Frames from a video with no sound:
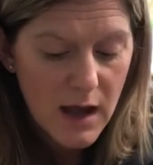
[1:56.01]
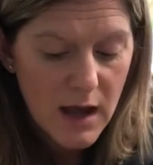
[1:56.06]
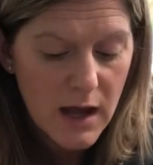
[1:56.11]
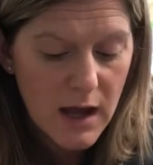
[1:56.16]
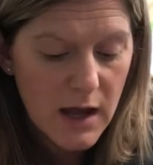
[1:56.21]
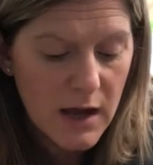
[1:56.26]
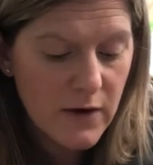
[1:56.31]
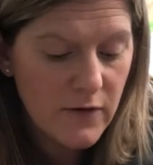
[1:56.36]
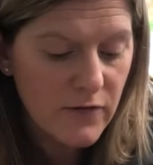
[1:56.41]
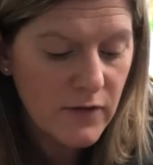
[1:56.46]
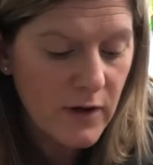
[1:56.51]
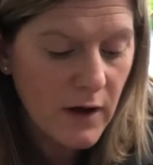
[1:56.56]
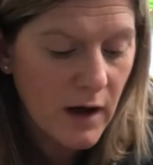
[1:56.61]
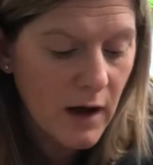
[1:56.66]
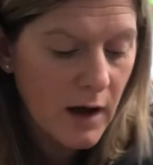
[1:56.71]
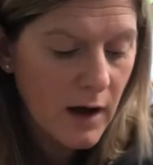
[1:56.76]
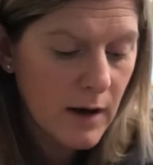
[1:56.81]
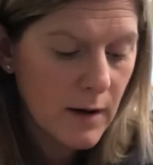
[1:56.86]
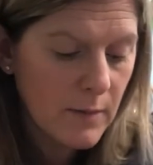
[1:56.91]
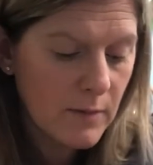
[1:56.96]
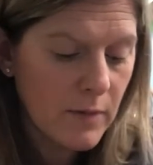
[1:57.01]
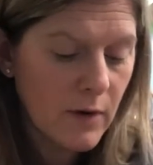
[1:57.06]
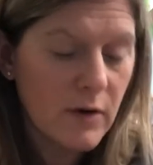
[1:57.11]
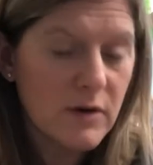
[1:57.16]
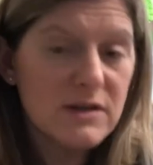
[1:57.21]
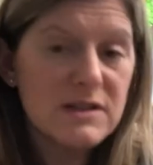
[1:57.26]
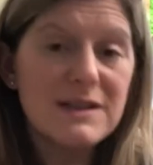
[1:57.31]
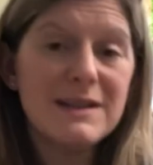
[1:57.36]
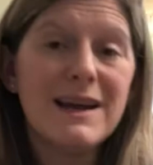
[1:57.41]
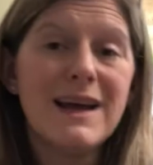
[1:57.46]
If the
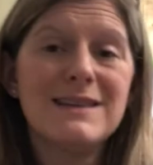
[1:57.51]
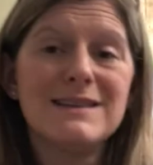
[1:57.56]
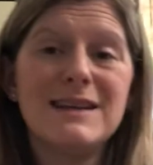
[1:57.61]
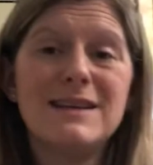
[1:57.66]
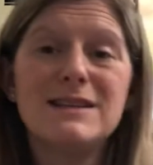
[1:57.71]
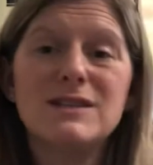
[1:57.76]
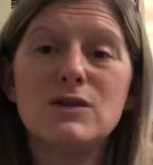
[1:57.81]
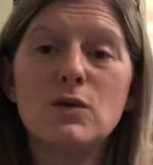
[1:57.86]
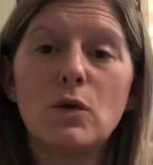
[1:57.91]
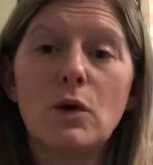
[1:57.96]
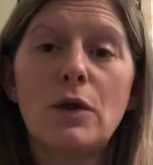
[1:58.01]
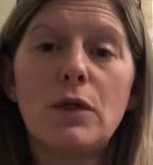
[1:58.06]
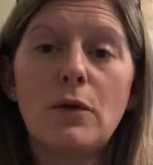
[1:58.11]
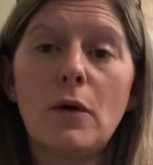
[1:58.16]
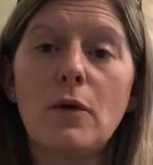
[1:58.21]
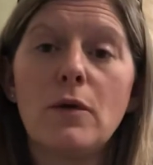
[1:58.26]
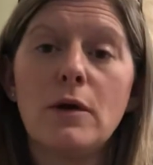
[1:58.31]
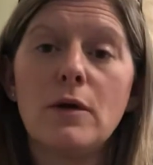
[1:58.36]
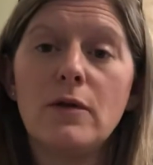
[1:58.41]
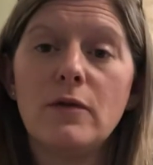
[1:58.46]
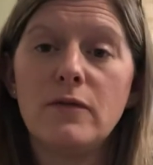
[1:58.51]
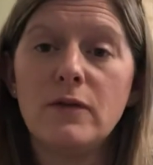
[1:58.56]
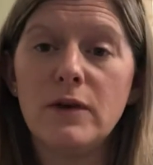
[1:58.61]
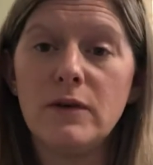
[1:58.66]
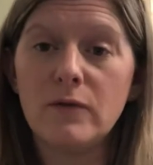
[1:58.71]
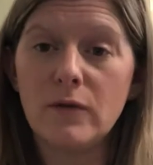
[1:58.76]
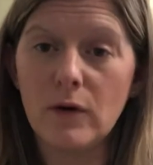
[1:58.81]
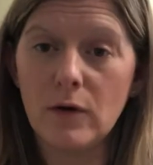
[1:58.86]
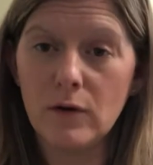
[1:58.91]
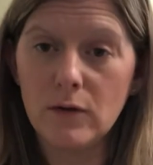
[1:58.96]
person has a sore throat and a
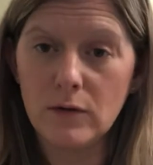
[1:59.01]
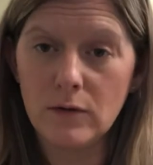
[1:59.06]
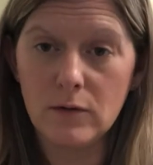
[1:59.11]
fever,